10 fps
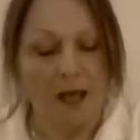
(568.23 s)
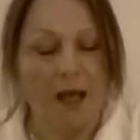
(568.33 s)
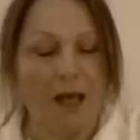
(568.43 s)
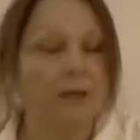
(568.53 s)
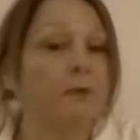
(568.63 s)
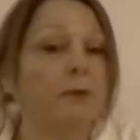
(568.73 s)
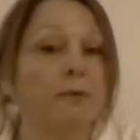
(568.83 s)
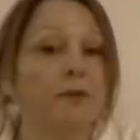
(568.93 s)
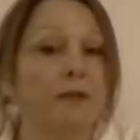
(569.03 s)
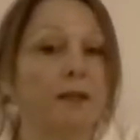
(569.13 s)
As we're
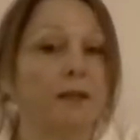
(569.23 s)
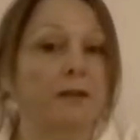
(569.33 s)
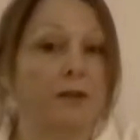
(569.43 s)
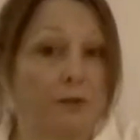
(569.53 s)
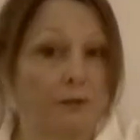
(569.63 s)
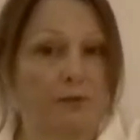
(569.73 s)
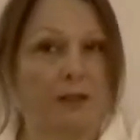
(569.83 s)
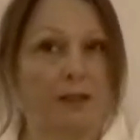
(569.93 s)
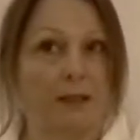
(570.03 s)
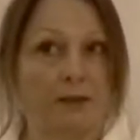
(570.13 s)
moving into
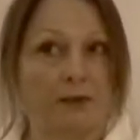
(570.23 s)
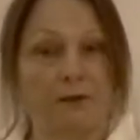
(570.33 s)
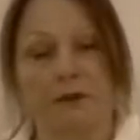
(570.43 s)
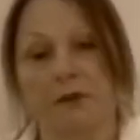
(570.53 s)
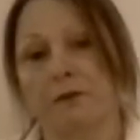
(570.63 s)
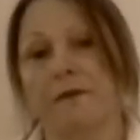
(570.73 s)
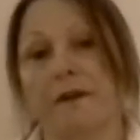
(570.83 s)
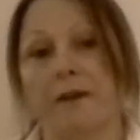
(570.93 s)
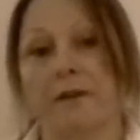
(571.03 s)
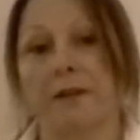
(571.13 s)
a universal
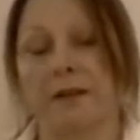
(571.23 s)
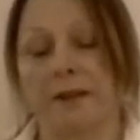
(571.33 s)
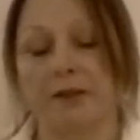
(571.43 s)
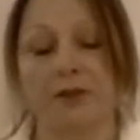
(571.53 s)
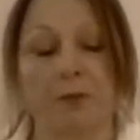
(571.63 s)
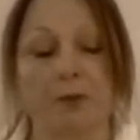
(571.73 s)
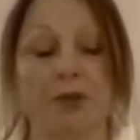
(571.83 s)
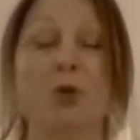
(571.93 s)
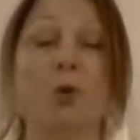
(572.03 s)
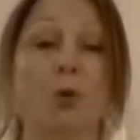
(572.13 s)
5 year next year, which
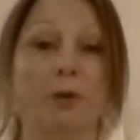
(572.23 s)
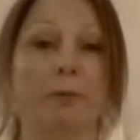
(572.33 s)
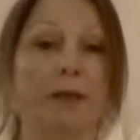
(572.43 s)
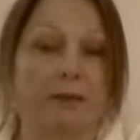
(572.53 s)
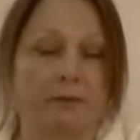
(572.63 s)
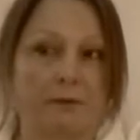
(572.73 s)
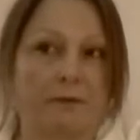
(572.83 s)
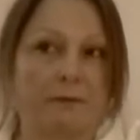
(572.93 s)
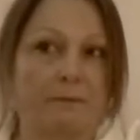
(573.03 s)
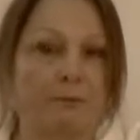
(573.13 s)
is all about
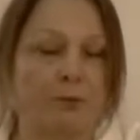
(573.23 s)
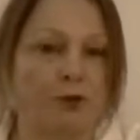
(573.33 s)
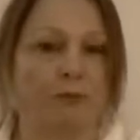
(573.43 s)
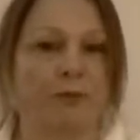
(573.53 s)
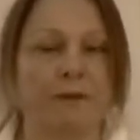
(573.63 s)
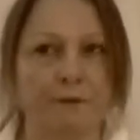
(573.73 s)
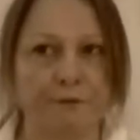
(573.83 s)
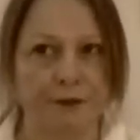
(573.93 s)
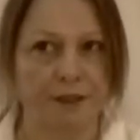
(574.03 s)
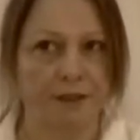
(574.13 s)
movement,
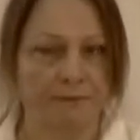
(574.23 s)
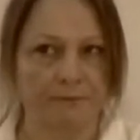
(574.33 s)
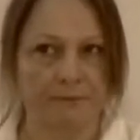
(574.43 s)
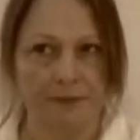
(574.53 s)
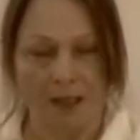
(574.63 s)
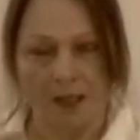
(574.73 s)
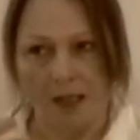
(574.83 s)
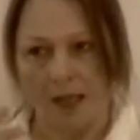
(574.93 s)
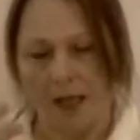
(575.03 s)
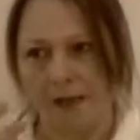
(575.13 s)
freedom,
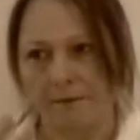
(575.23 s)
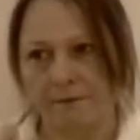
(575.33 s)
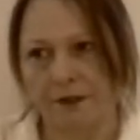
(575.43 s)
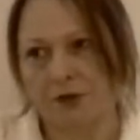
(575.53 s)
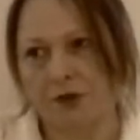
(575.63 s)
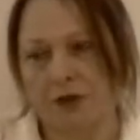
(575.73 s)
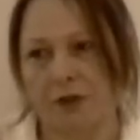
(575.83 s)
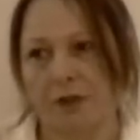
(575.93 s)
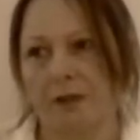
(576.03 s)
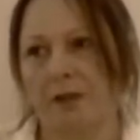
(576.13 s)

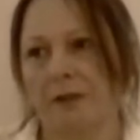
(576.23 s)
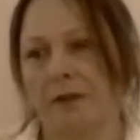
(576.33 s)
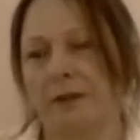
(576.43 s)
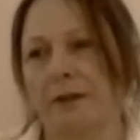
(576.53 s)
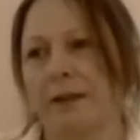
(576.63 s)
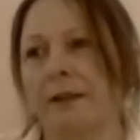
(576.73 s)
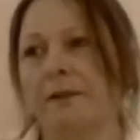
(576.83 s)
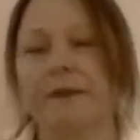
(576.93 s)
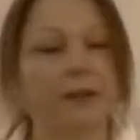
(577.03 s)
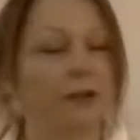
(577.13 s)
adventure,
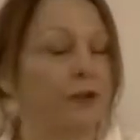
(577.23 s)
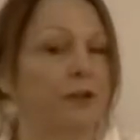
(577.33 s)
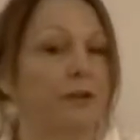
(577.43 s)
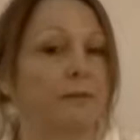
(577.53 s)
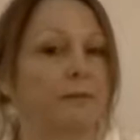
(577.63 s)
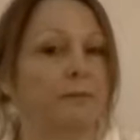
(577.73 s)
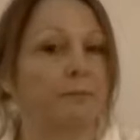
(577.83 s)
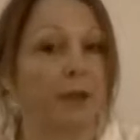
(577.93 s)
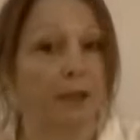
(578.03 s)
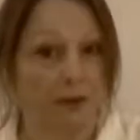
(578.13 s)
innovation,
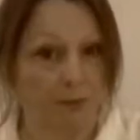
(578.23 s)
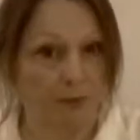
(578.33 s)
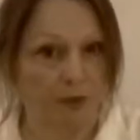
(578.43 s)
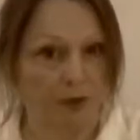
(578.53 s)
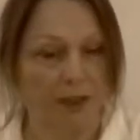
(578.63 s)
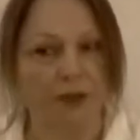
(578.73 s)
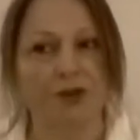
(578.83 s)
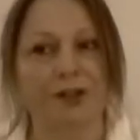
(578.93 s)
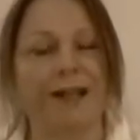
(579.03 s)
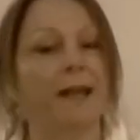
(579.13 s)

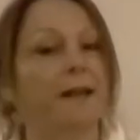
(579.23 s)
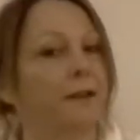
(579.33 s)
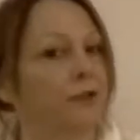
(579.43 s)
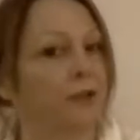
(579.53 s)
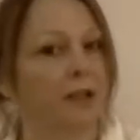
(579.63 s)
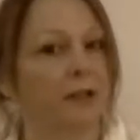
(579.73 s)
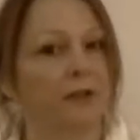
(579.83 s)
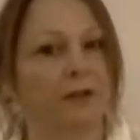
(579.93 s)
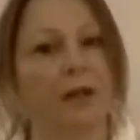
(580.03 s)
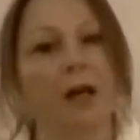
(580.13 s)
communication, and
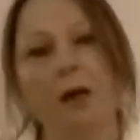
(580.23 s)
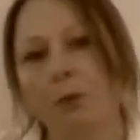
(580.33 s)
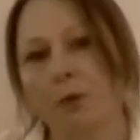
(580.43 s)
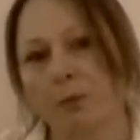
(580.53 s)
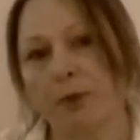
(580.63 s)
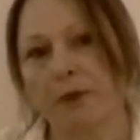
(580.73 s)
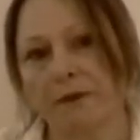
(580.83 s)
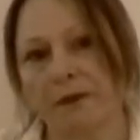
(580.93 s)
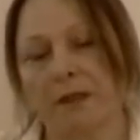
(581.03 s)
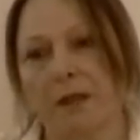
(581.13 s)
education, what a
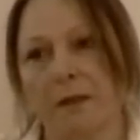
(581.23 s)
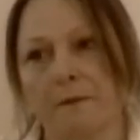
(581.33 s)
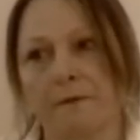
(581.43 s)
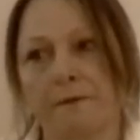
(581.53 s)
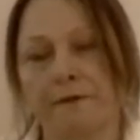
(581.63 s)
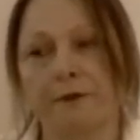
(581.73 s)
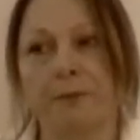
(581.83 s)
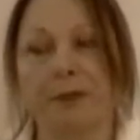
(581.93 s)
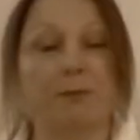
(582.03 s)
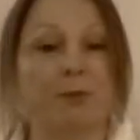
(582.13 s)
perfect time for
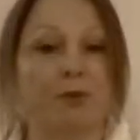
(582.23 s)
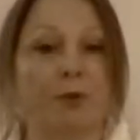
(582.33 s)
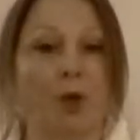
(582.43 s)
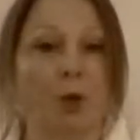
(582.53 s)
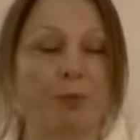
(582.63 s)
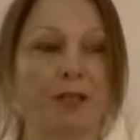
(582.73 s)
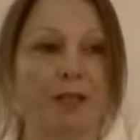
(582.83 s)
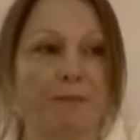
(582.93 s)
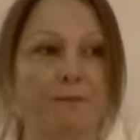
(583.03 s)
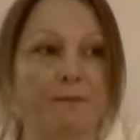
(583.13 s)
people to open up